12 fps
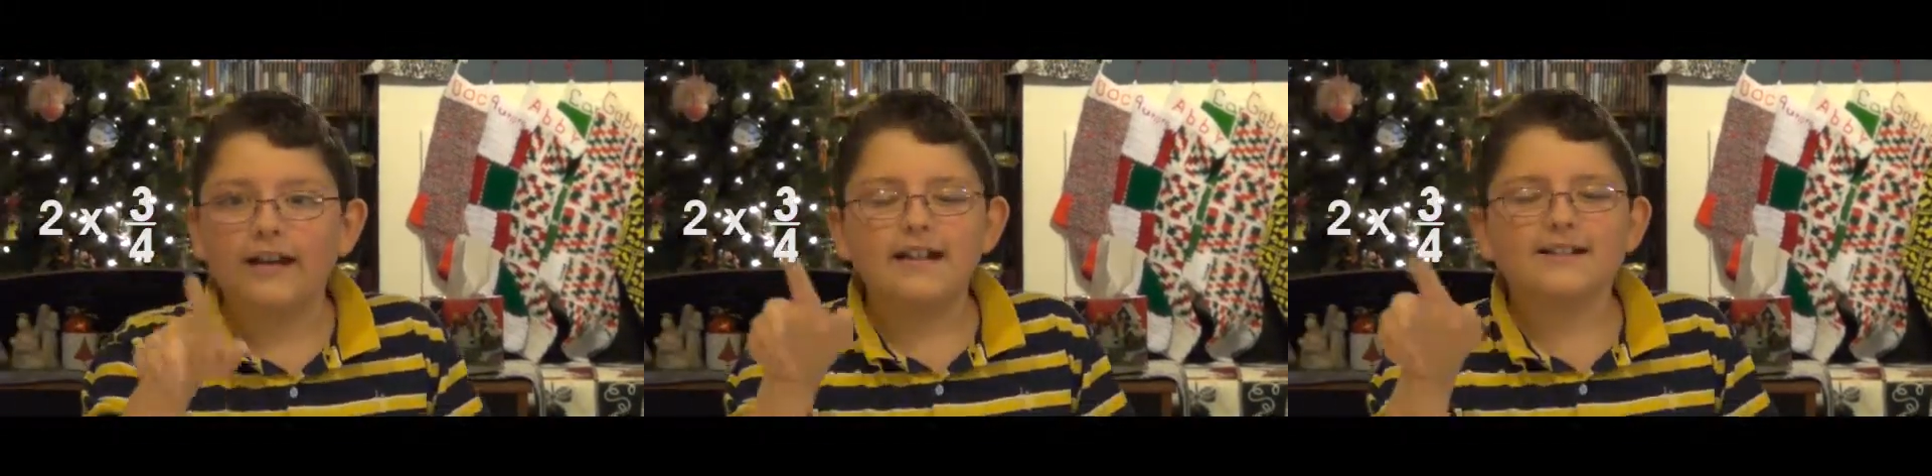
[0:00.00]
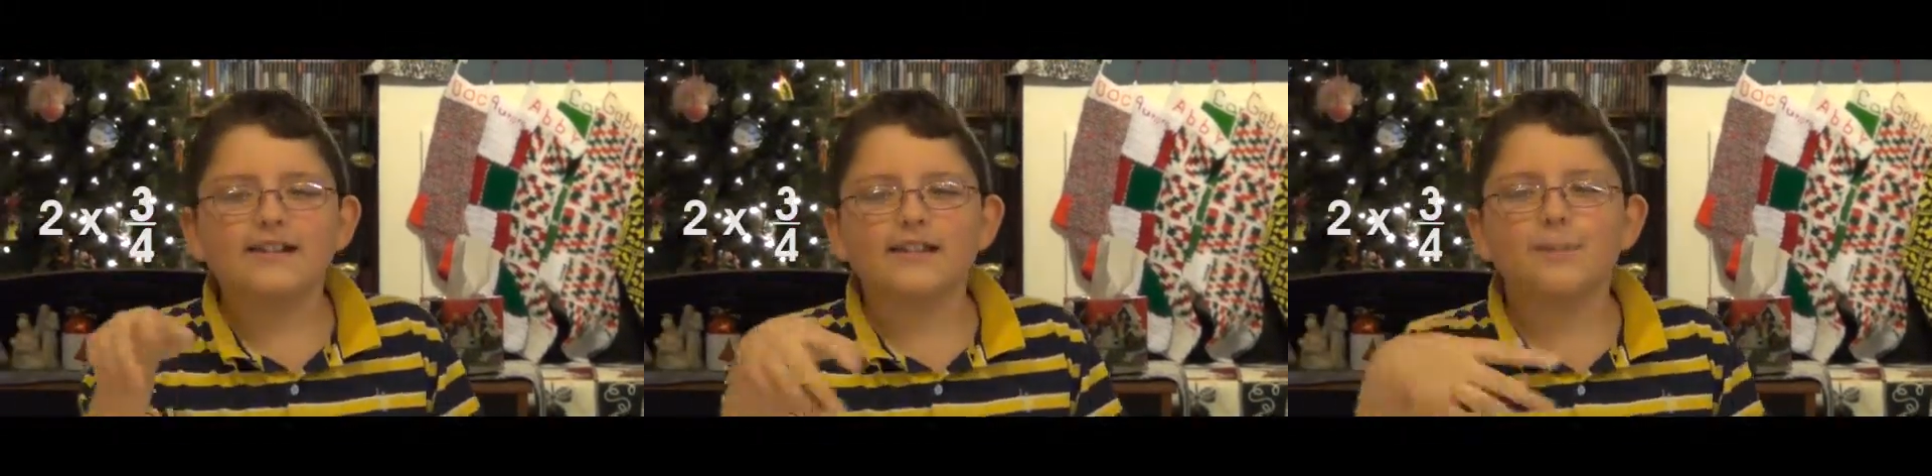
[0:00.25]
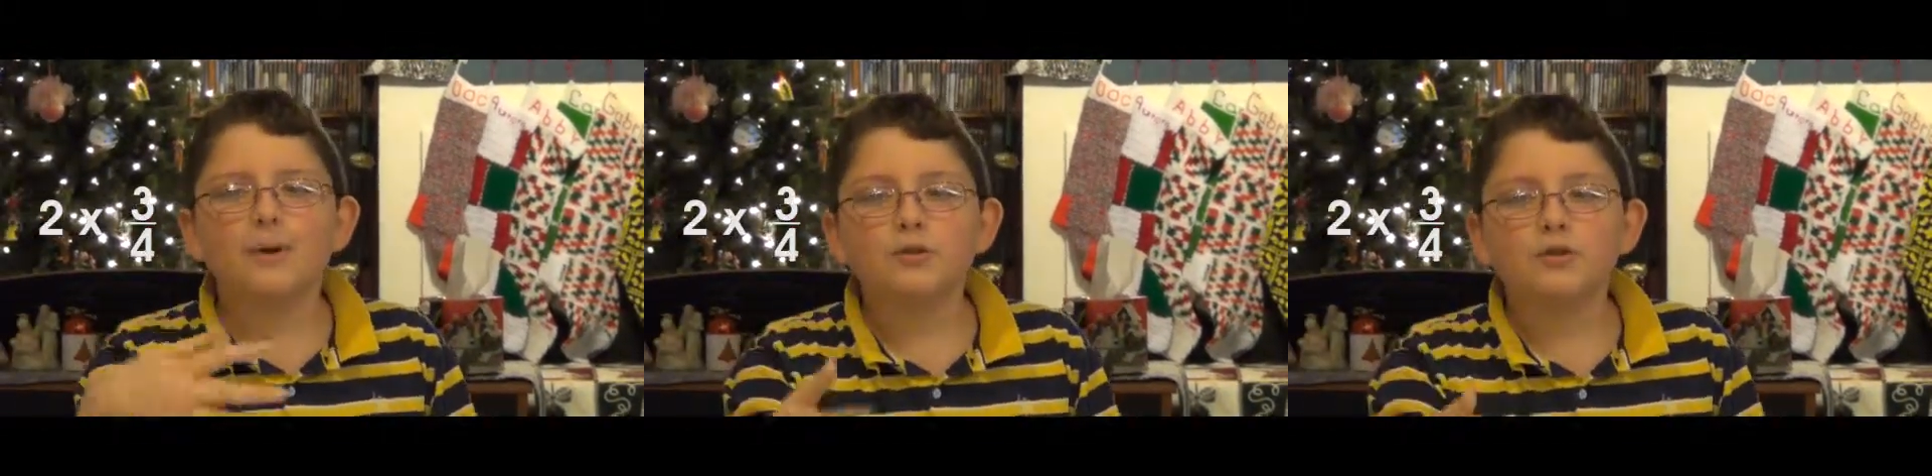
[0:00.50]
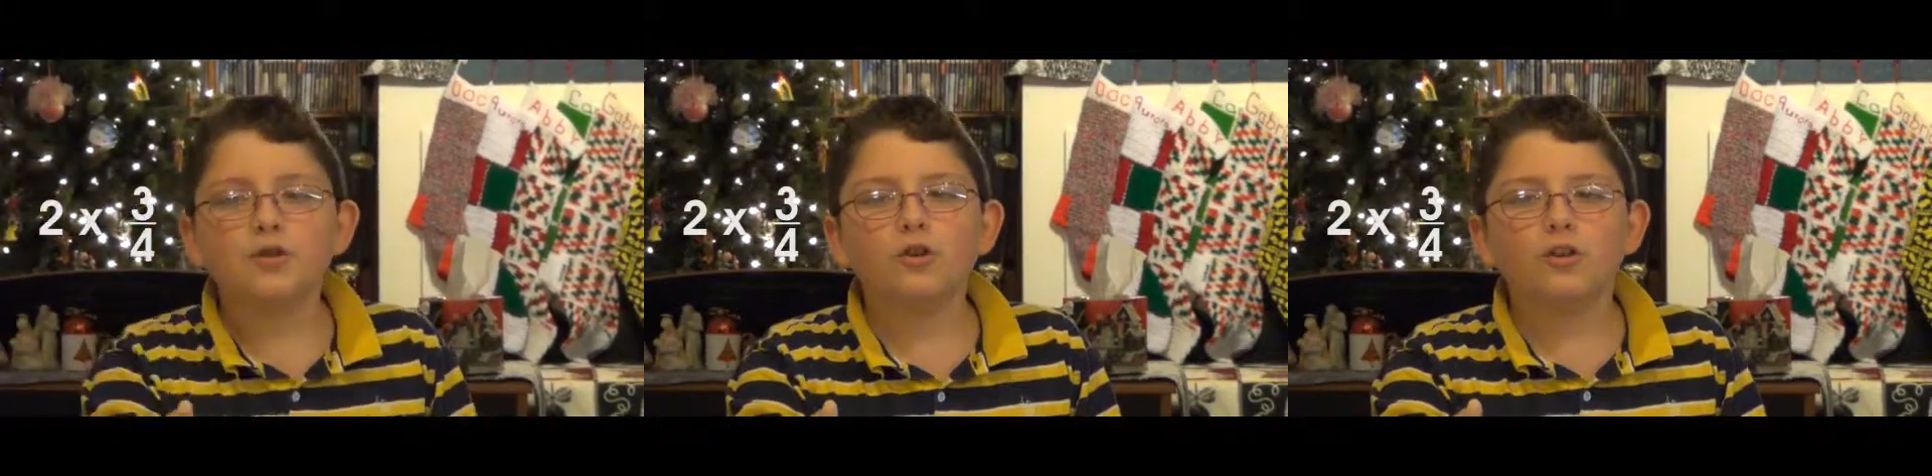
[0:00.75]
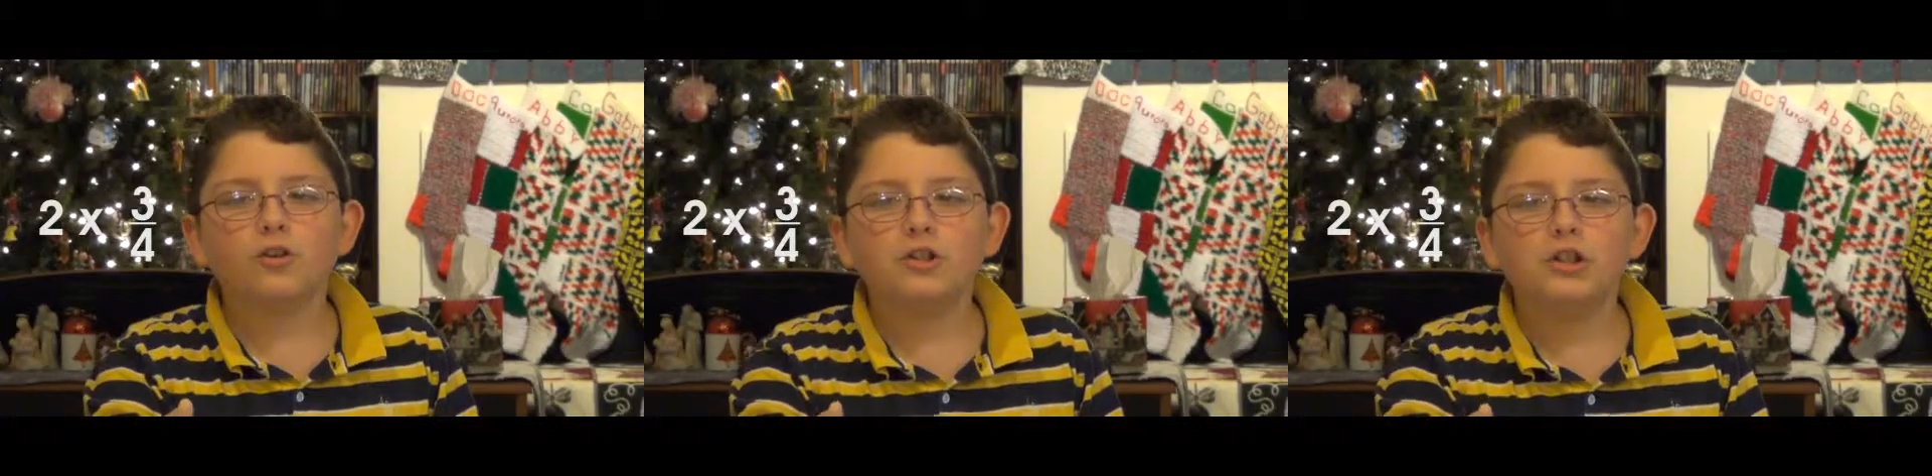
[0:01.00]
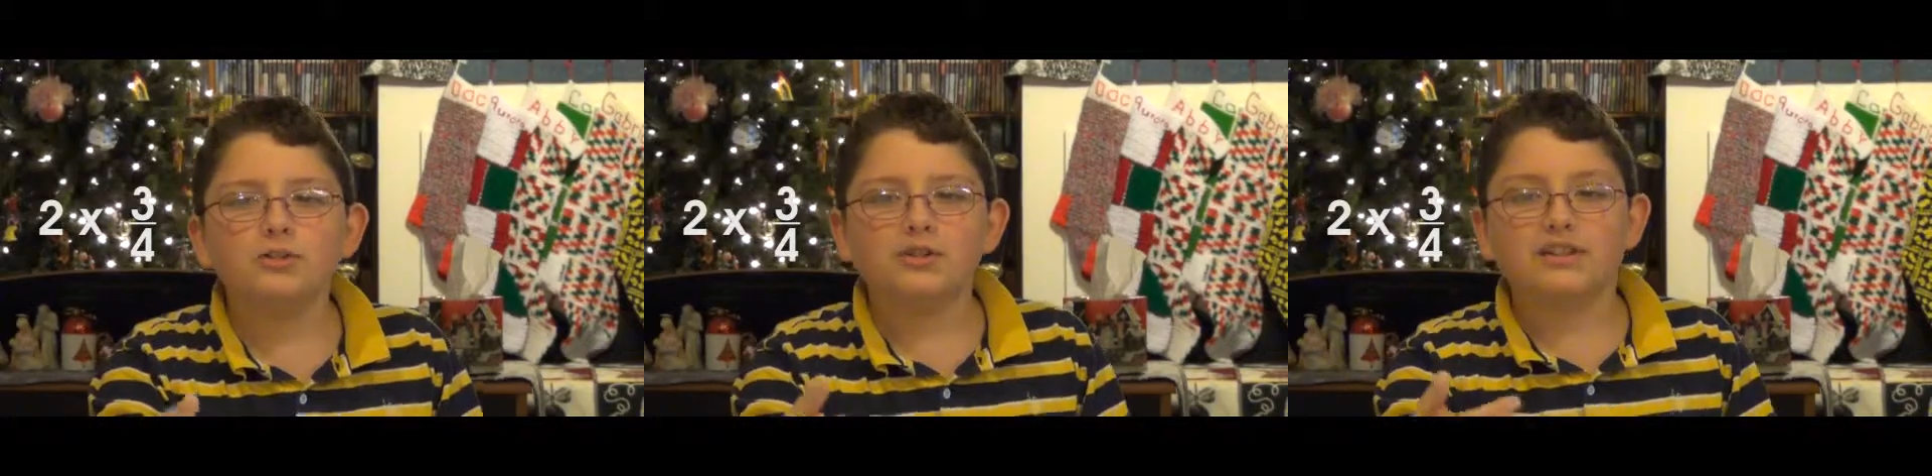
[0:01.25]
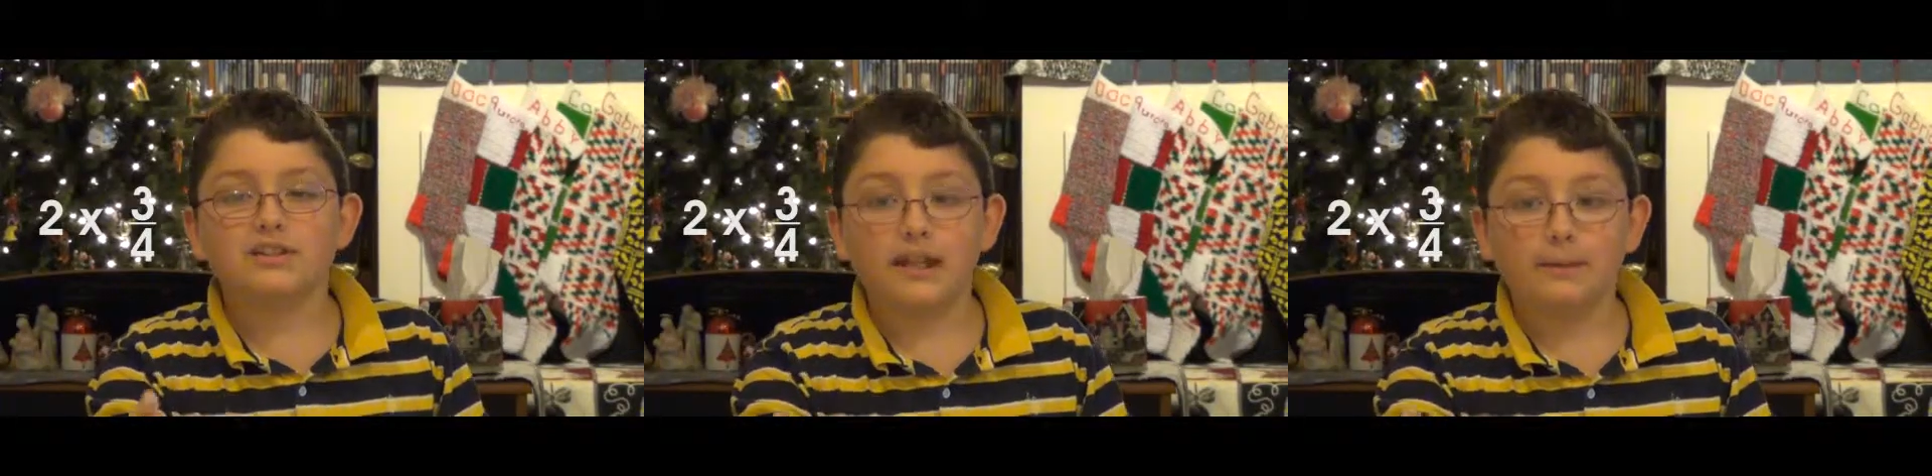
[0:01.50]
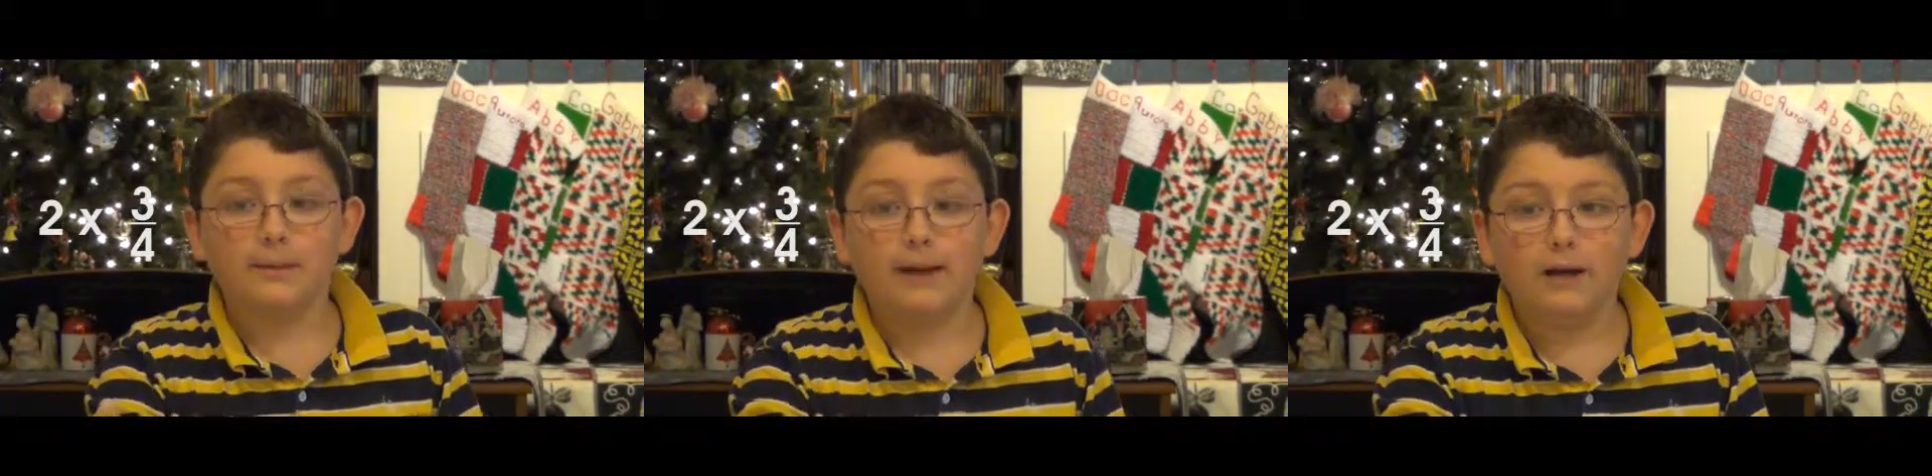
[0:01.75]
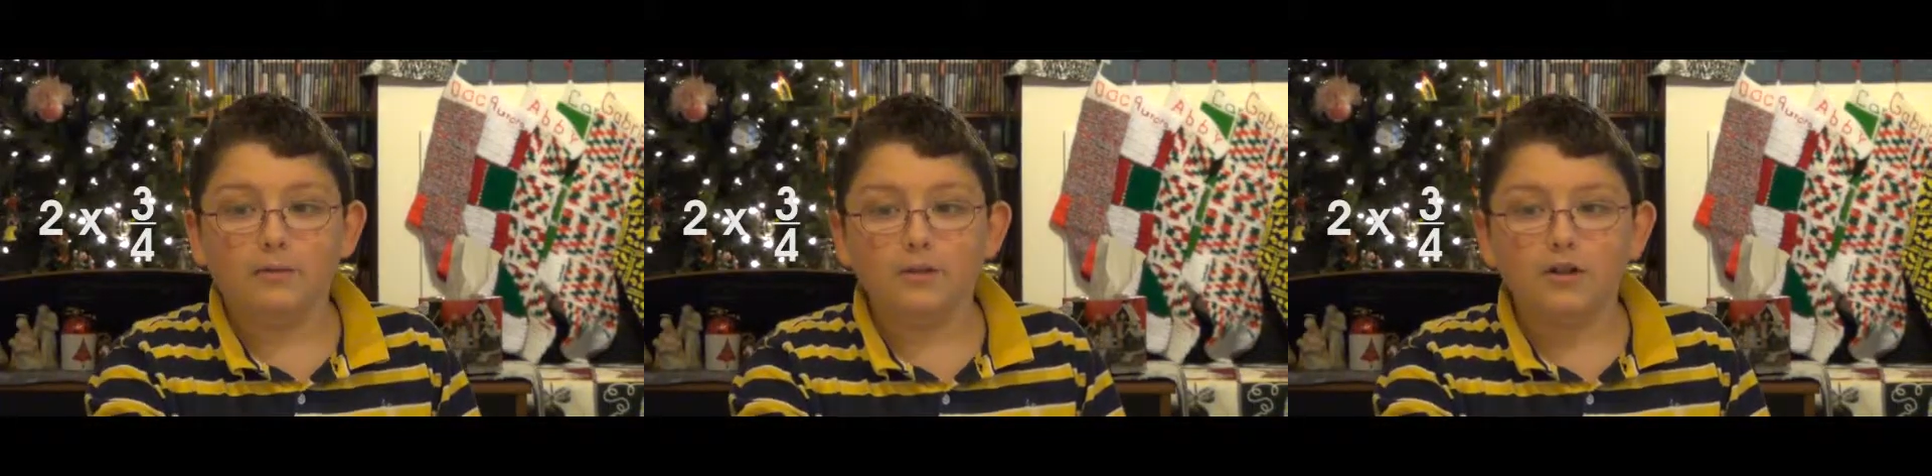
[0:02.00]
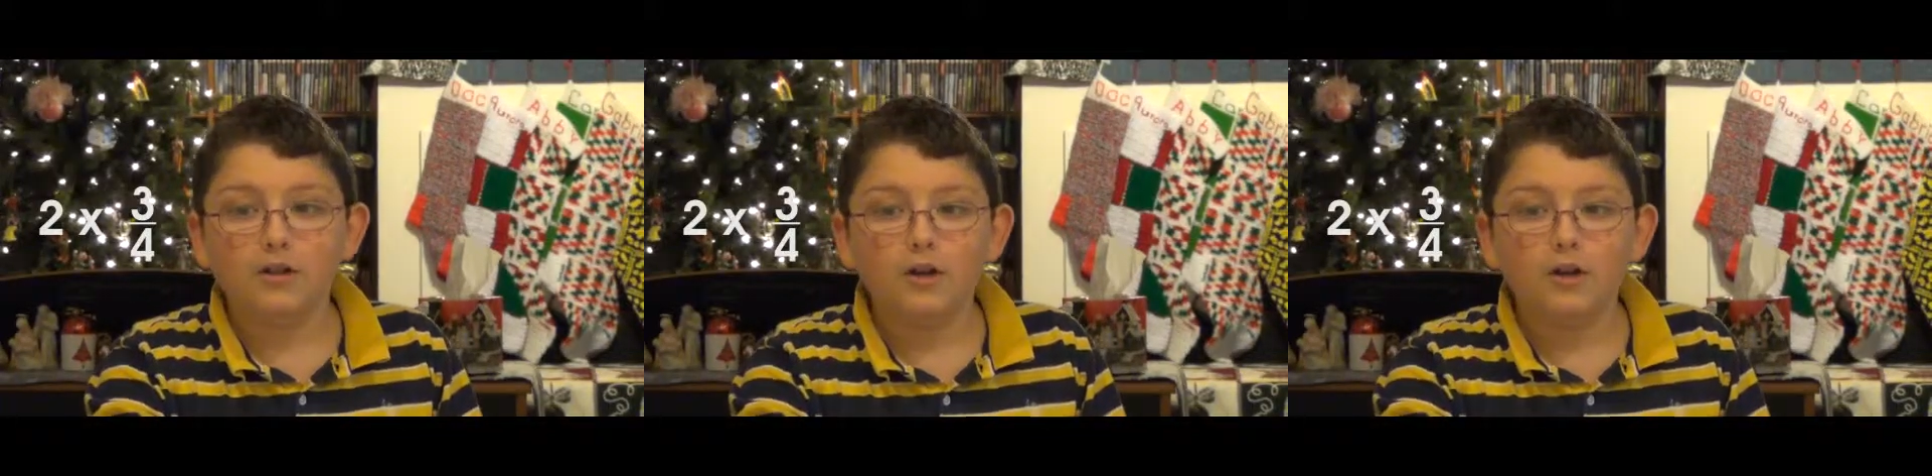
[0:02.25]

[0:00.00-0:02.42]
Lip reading: and since both sugars use the same amount,